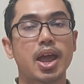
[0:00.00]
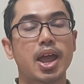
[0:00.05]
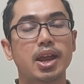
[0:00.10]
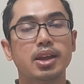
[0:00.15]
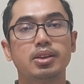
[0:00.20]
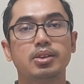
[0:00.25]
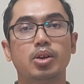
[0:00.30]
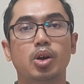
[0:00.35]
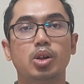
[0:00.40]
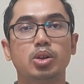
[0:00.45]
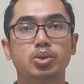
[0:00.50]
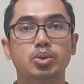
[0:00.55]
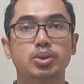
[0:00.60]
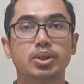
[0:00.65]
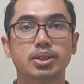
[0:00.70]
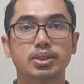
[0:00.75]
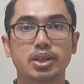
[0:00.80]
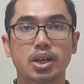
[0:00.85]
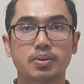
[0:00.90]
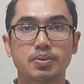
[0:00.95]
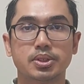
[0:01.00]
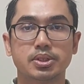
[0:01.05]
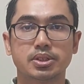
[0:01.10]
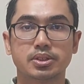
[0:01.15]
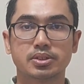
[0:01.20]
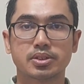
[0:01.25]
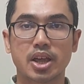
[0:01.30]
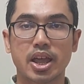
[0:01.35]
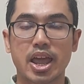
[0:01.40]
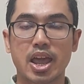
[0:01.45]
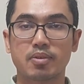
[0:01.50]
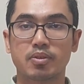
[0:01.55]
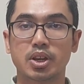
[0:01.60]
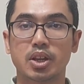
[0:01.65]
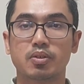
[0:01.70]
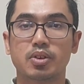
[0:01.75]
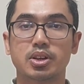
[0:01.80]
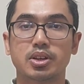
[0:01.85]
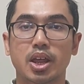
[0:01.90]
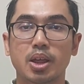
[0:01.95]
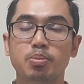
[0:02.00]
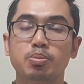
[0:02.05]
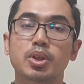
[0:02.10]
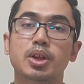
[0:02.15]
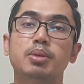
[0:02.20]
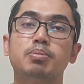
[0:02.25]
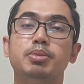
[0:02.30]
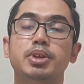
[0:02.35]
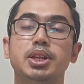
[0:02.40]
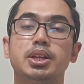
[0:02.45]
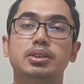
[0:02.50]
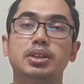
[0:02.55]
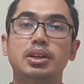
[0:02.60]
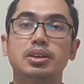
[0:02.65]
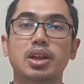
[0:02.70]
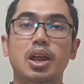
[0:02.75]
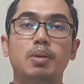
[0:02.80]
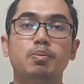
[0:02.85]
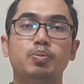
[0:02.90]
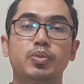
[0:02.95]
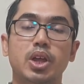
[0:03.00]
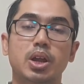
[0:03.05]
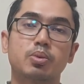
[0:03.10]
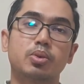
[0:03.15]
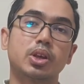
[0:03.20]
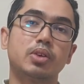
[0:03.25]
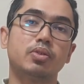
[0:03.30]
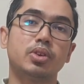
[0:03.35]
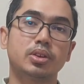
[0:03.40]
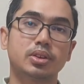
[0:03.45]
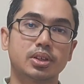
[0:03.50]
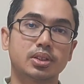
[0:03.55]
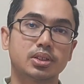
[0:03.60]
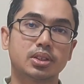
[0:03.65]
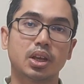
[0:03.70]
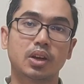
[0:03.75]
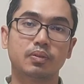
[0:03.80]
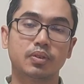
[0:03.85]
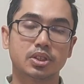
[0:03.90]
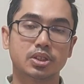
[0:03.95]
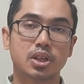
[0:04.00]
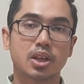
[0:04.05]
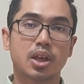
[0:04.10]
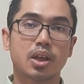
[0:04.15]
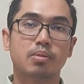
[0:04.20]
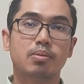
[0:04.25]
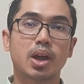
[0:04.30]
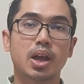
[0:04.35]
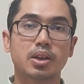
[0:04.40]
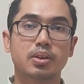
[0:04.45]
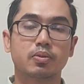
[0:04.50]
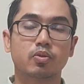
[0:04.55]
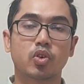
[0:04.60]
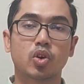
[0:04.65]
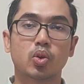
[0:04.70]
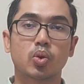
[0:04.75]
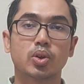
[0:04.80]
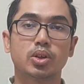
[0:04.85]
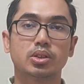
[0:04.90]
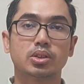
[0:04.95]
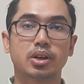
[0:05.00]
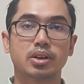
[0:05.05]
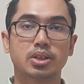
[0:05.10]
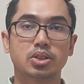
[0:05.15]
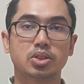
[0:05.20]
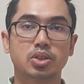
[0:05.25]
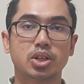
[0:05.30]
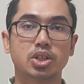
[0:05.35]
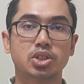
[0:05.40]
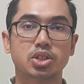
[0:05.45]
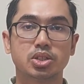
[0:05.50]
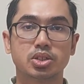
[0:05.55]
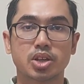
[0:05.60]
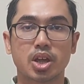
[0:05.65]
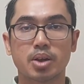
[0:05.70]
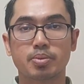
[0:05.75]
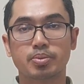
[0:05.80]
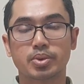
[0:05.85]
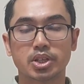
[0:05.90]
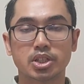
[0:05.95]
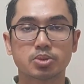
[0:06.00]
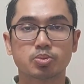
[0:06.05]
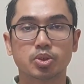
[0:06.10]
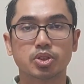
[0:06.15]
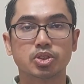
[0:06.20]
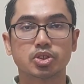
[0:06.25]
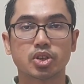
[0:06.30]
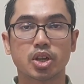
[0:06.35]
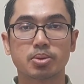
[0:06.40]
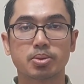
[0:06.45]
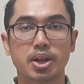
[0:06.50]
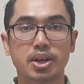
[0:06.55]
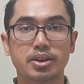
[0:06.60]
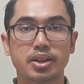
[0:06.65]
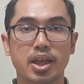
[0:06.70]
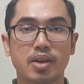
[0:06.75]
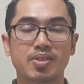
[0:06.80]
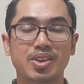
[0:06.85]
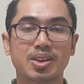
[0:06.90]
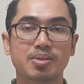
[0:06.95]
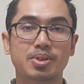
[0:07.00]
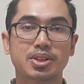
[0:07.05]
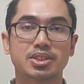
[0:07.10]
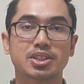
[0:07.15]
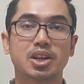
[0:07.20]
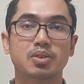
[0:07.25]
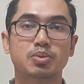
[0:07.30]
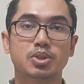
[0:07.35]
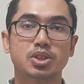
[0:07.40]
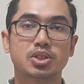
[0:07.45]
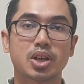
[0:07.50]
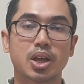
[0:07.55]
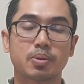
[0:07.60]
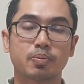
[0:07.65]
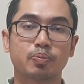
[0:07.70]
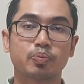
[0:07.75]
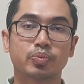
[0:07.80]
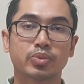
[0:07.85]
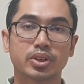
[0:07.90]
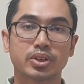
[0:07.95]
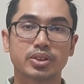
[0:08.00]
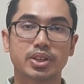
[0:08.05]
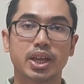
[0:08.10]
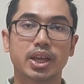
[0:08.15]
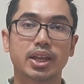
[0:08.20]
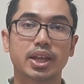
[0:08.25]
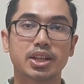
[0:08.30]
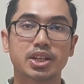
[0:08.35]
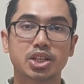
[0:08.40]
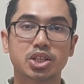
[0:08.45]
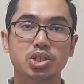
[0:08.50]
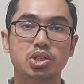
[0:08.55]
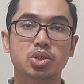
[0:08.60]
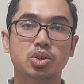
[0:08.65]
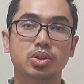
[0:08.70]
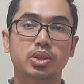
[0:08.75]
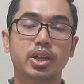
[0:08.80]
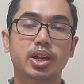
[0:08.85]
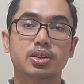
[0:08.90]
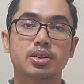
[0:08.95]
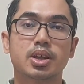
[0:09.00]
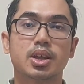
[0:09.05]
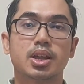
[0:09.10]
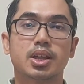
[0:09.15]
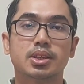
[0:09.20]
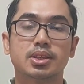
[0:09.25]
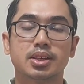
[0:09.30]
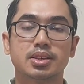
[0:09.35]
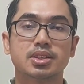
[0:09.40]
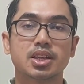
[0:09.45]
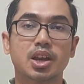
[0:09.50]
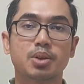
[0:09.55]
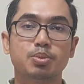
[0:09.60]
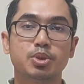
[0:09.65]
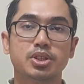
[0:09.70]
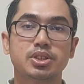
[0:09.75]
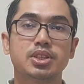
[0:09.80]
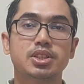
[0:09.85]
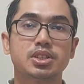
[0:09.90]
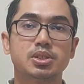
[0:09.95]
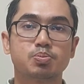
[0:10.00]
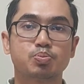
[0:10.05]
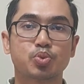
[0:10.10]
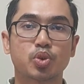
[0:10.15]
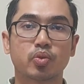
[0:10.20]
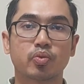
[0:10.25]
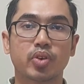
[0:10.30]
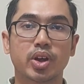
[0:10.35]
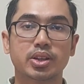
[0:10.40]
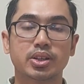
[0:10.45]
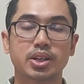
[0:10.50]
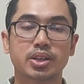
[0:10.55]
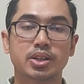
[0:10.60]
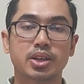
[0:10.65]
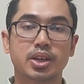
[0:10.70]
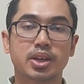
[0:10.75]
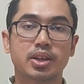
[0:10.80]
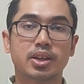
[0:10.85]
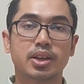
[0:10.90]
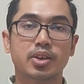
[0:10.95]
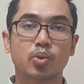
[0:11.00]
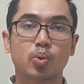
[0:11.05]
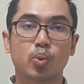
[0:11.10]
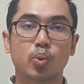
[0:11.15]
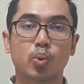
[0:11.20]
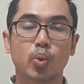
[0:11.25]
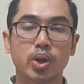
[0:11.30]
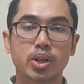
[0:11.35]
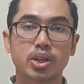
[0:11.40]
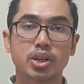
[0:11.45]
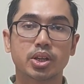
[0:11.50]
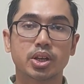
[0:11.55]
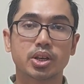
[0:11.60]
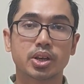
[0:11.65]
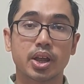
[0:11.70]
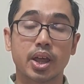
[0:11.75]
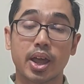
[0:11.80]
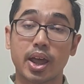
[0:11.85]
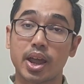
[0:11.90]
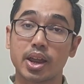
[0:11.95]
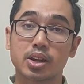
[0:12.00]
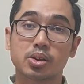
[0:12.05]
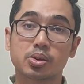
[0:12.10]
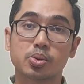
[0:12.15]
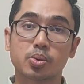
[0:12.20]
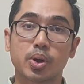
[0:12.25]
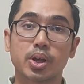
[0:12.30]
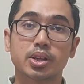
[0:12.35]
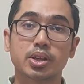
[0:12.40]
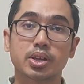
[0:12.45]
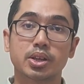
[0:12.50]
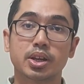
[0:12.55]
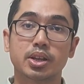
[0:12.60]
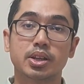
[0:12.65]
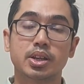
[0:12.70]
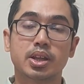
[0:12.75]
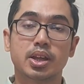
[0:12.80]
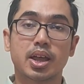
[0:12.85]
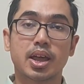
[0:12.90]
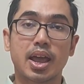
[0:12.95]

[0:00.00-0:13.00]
and also the service available time, meaning the time they are giving the service. By following the resolution time, response time, and the available service time, they can ensure that the service is provided when needed and when needed.